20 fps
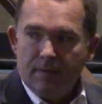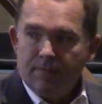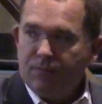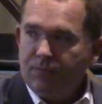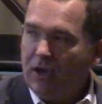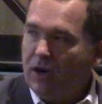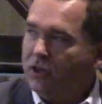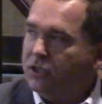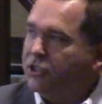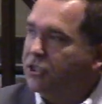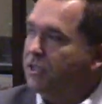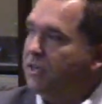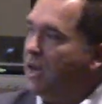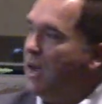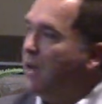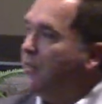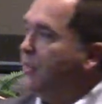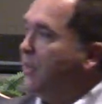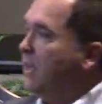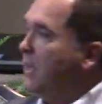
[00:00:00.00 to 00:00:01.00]
There's
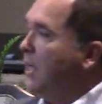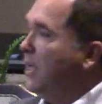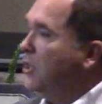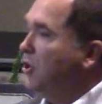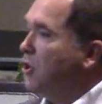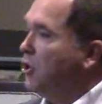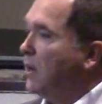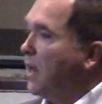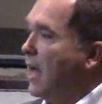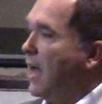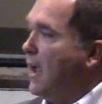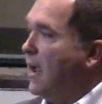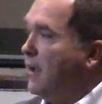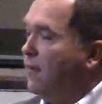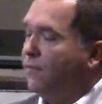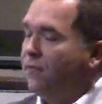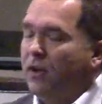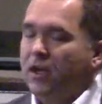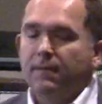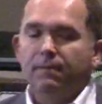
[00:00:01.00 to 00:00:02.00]
nothing in your
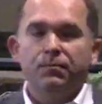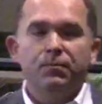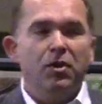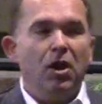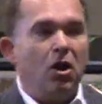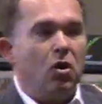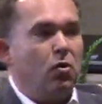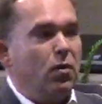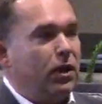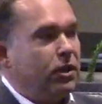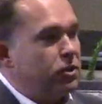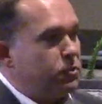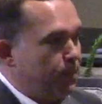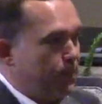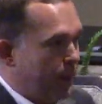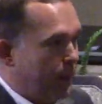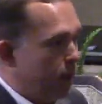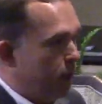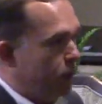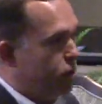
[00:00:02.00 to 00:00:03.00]
life, no
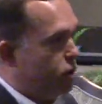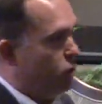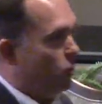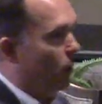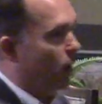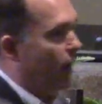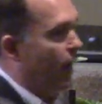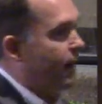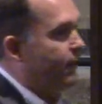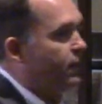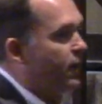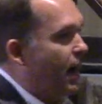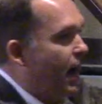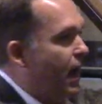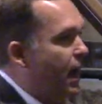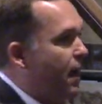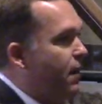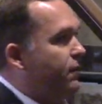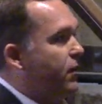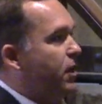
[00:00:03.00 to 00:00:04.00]
experience you will ever
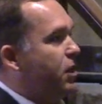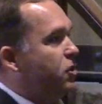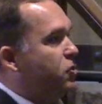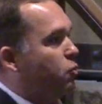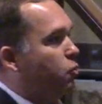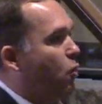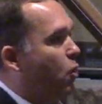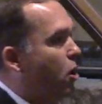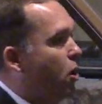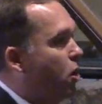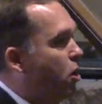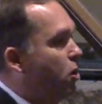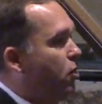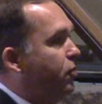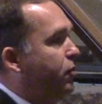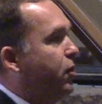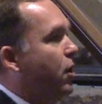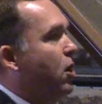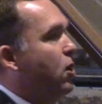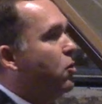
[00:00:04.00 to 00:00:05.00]
have is
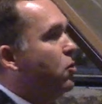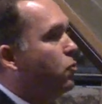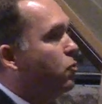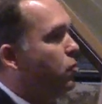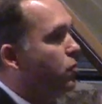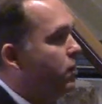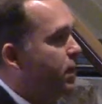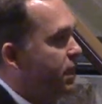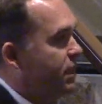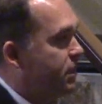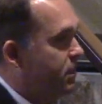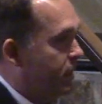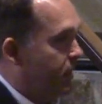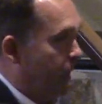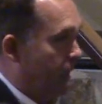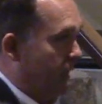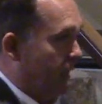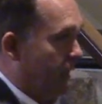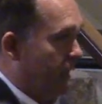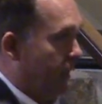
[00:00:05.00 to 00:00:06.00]
worth
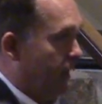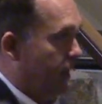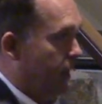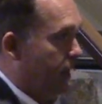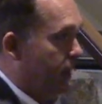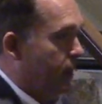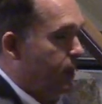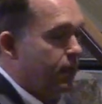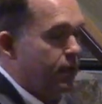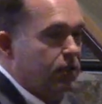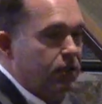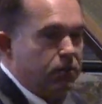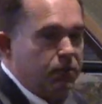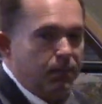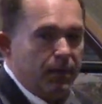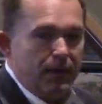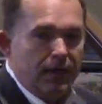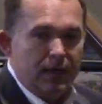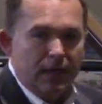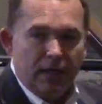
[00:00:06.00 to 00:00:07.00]
risking
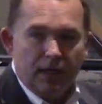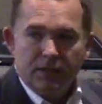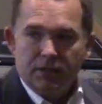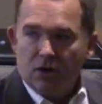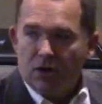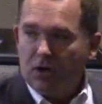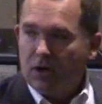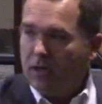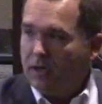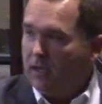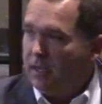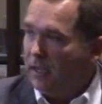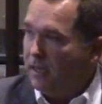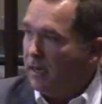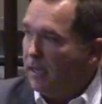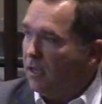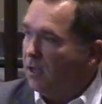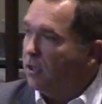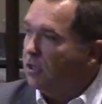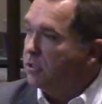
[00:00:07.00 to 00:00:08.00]
spending eternity in
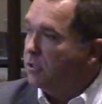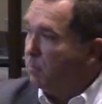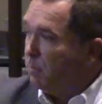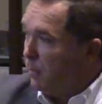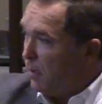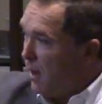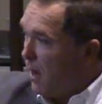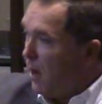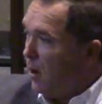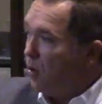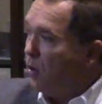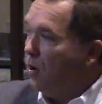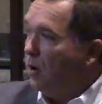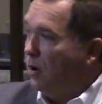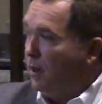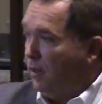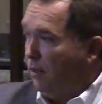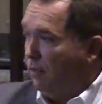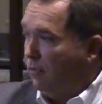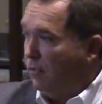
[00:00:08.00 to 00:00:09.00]
hell. It's a
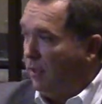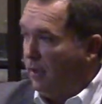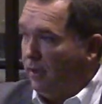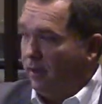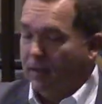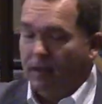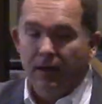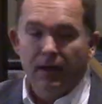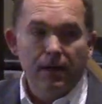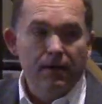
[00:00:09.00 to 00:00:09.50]
priority thing.